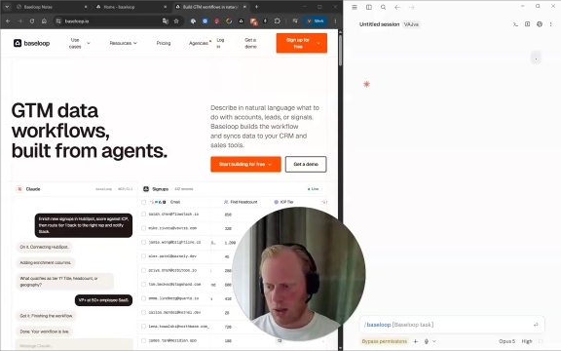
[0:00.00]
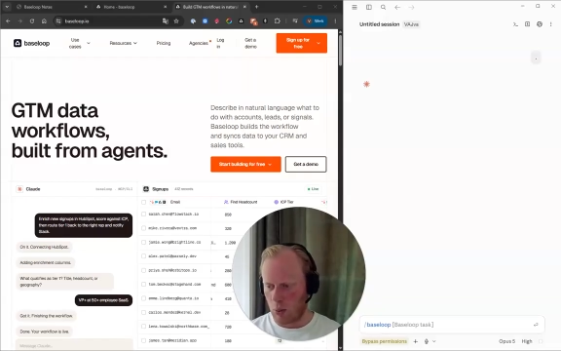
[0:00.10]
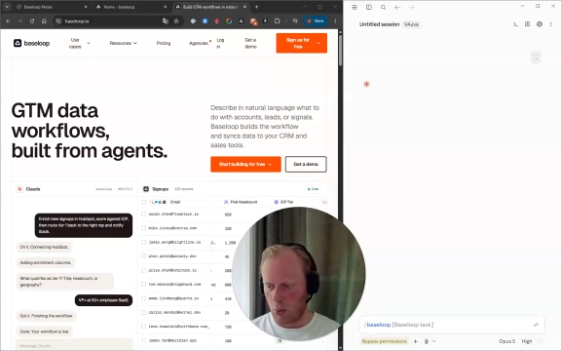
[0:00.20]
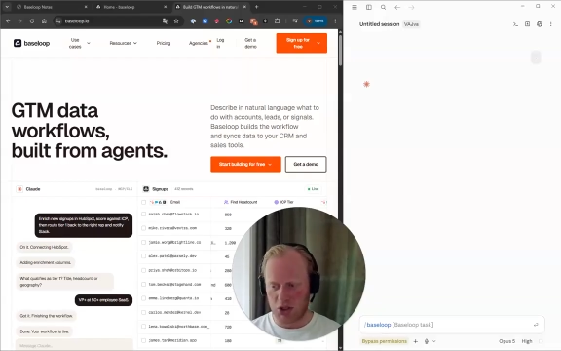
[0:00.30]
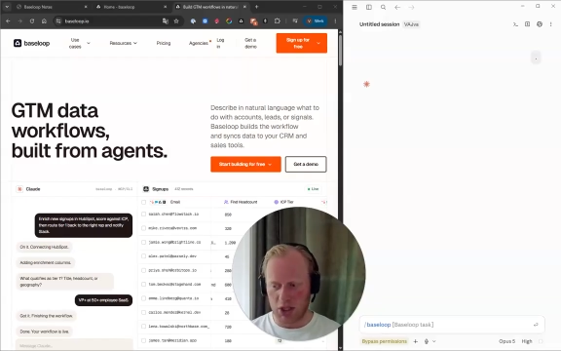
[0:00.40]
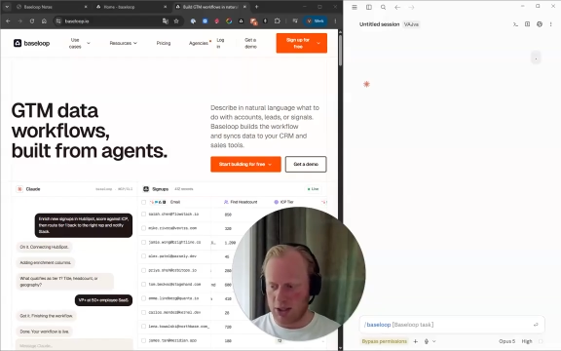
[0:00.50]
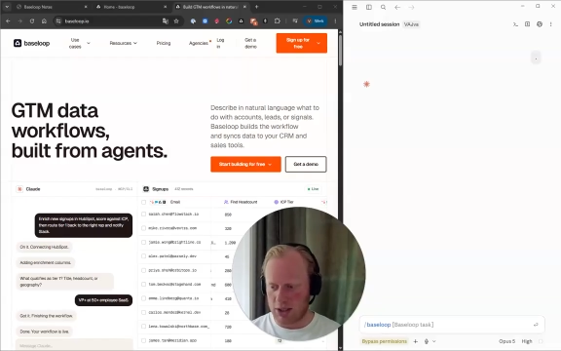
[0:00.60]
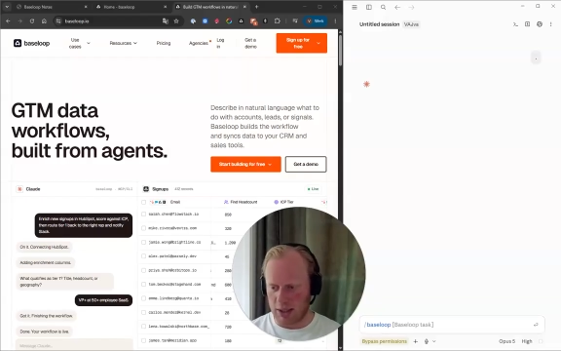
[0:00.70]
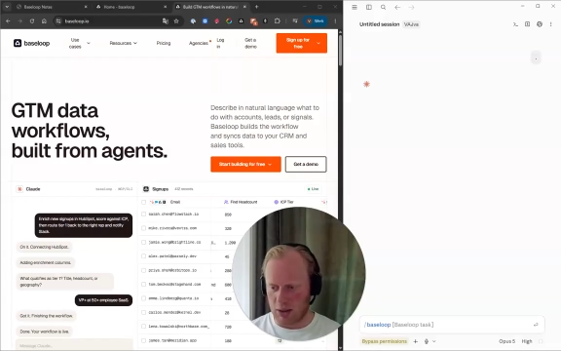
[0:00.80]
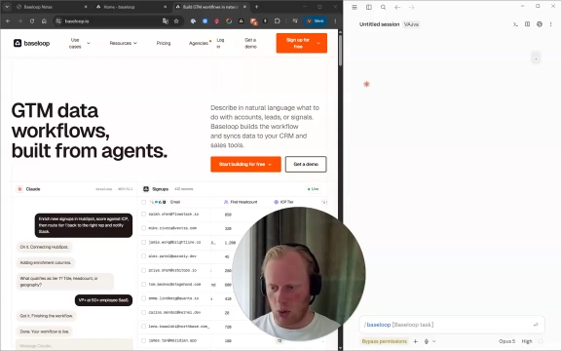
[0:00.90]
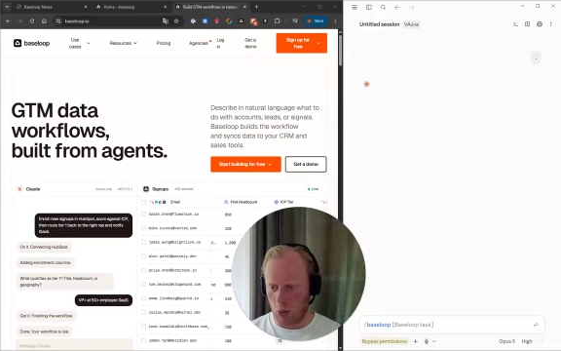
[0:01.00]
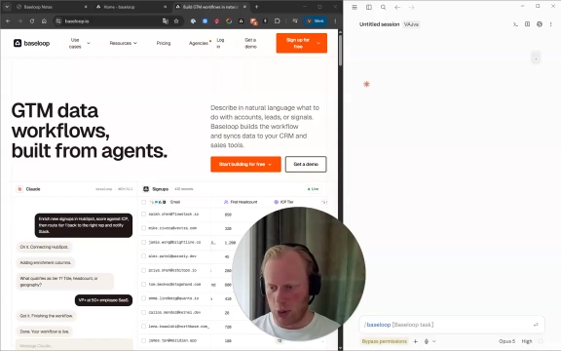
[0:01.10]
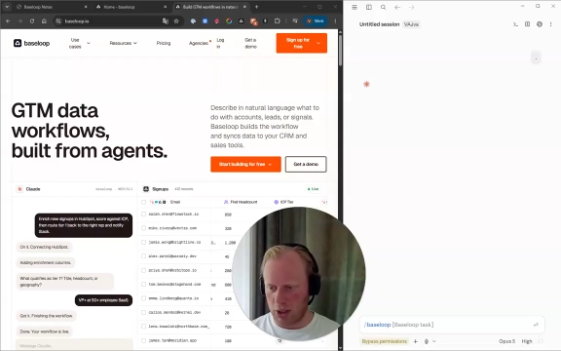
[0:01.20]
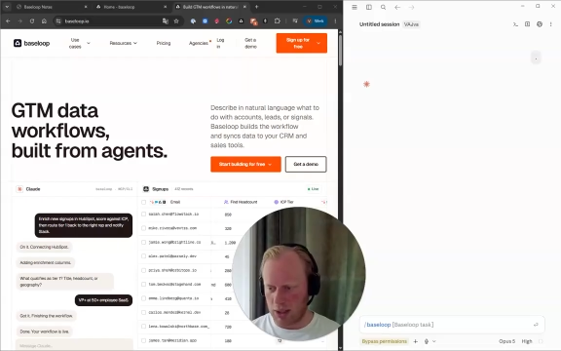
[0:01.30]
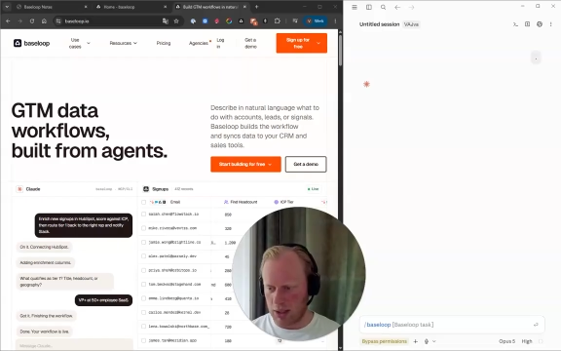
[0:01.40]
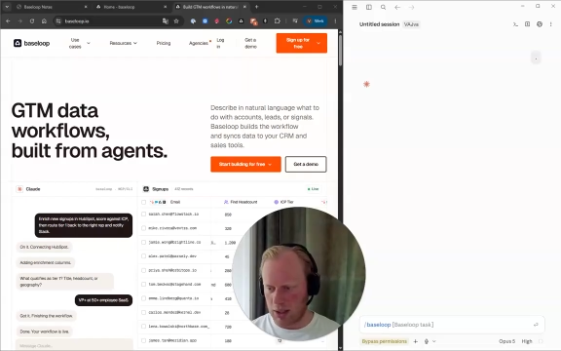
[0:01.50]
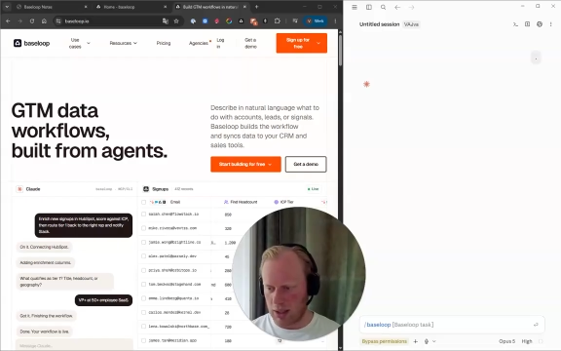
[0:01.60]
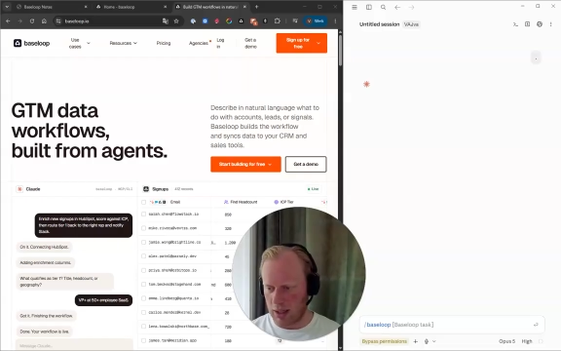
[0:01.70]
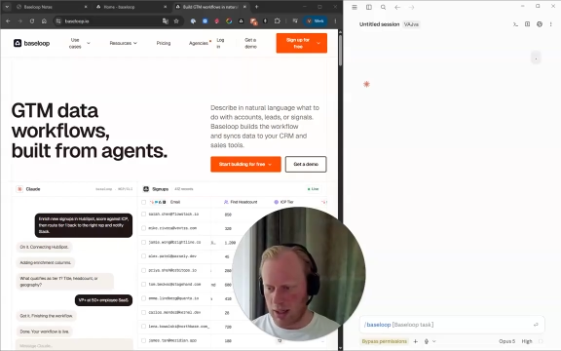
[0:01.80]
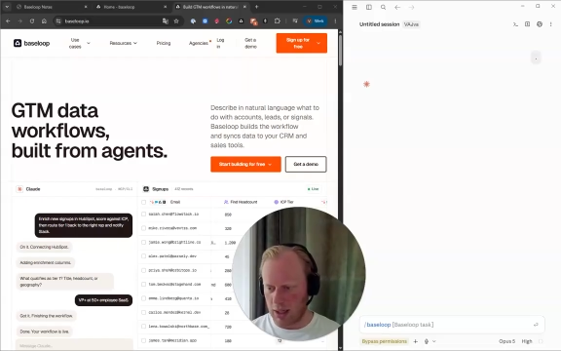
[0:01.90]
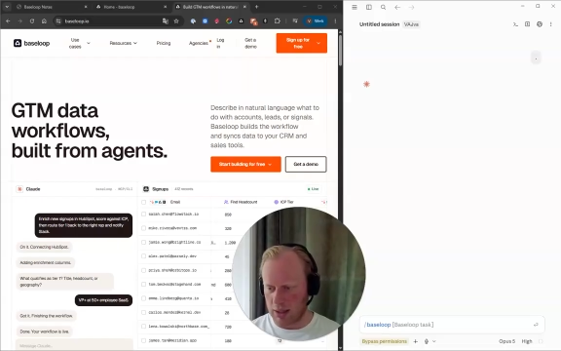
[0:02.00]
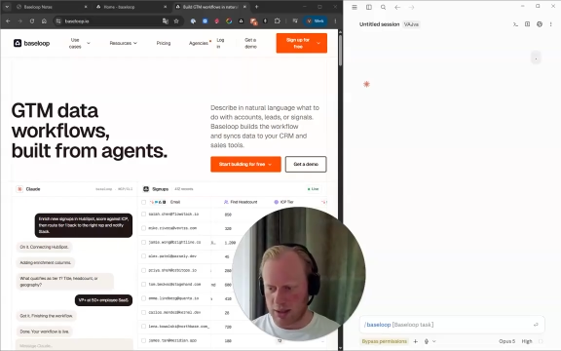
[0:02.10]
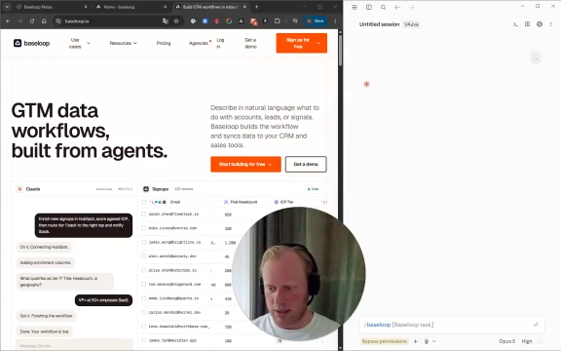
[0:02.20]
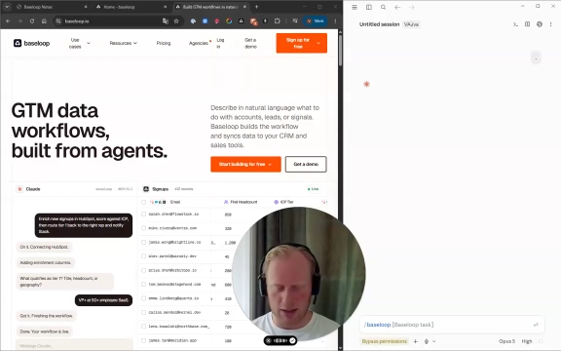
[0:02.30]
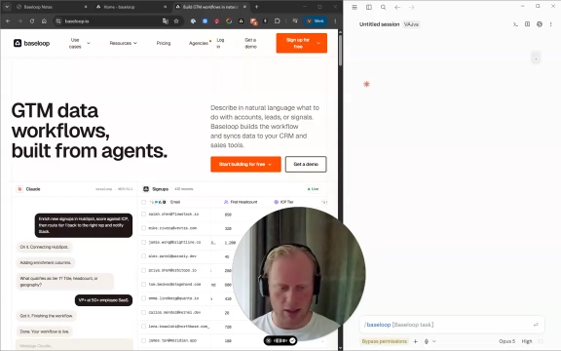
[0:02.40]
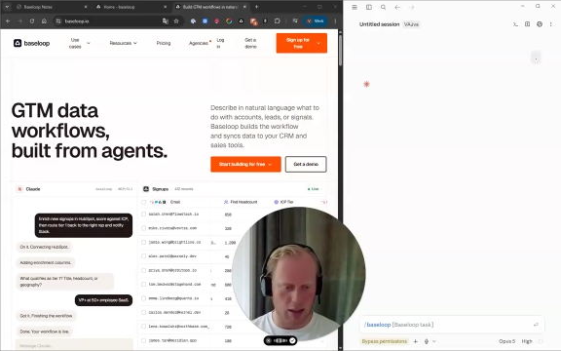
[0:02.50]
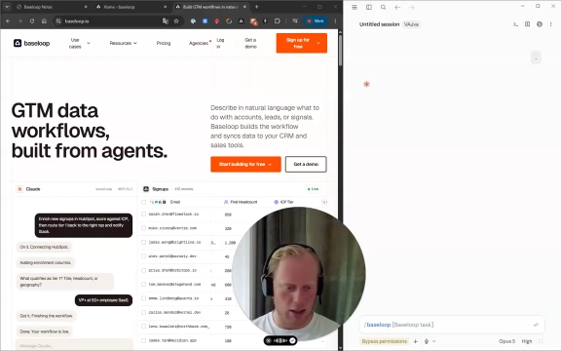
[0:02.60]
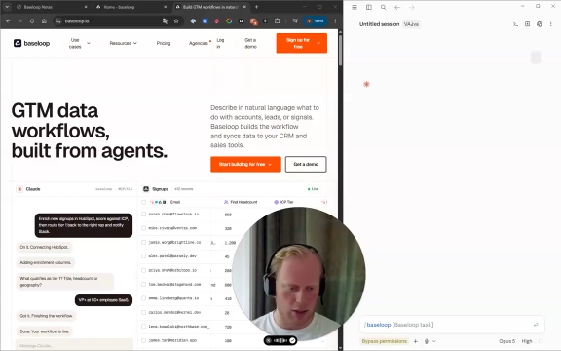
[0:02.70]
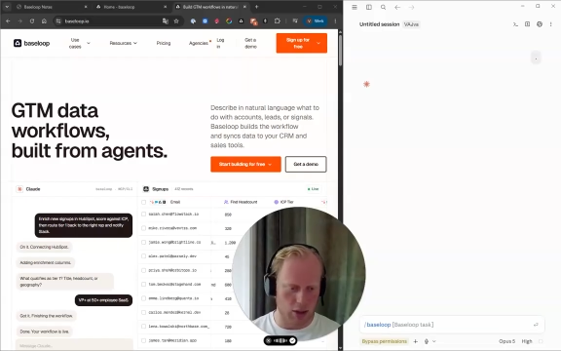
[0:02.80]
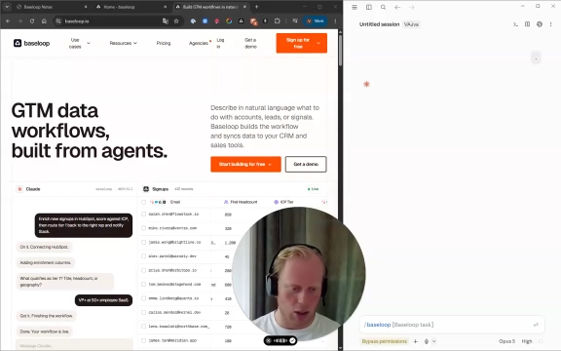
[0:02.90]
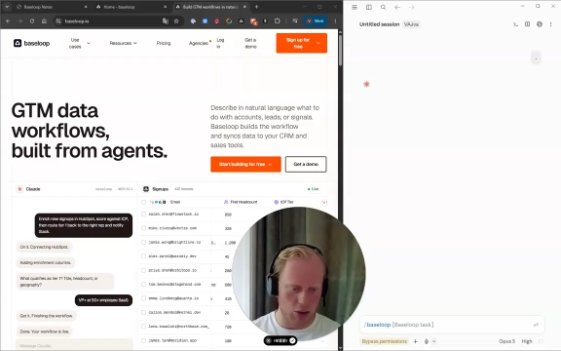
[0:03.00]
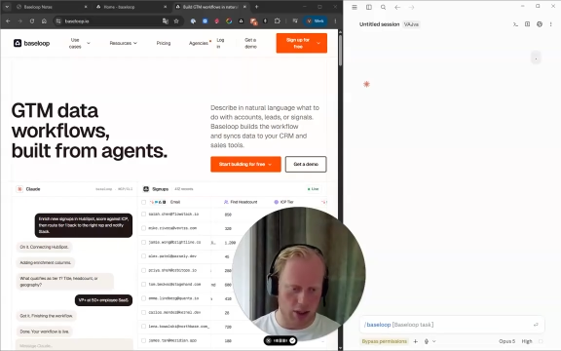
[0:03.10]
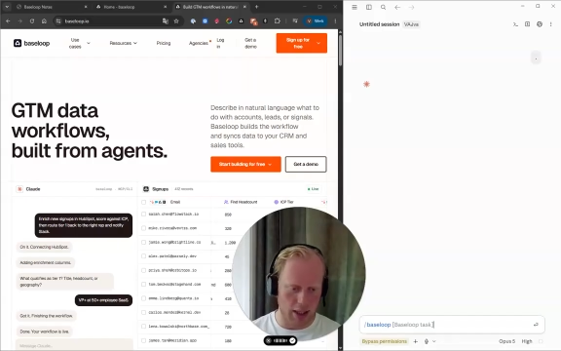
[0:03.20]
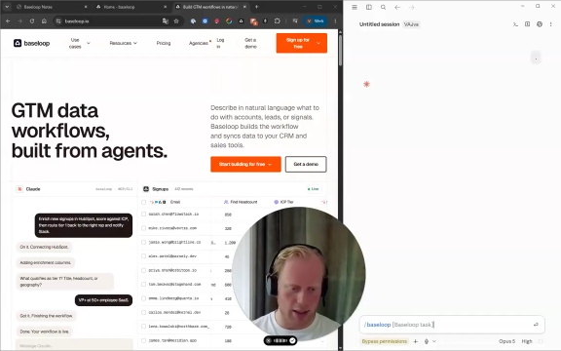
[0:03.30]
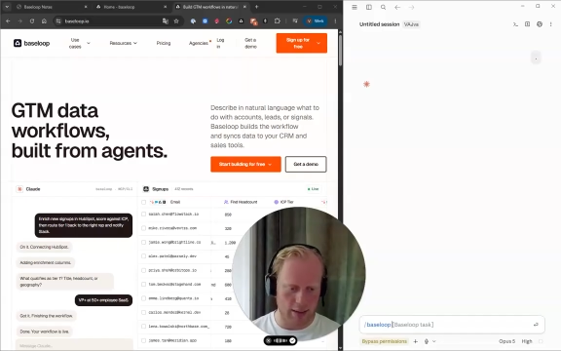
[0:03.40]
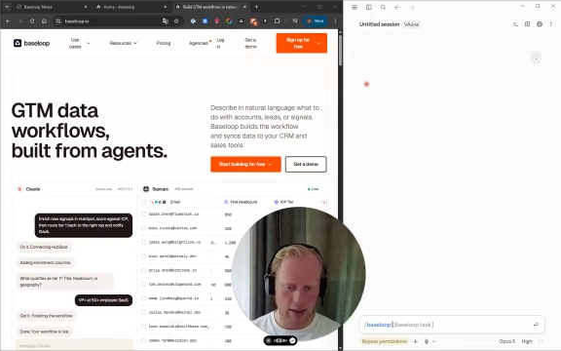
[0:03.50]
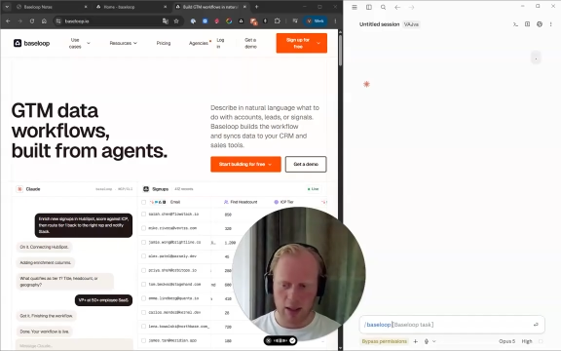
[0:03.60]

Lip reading: what changed at the company since the close date.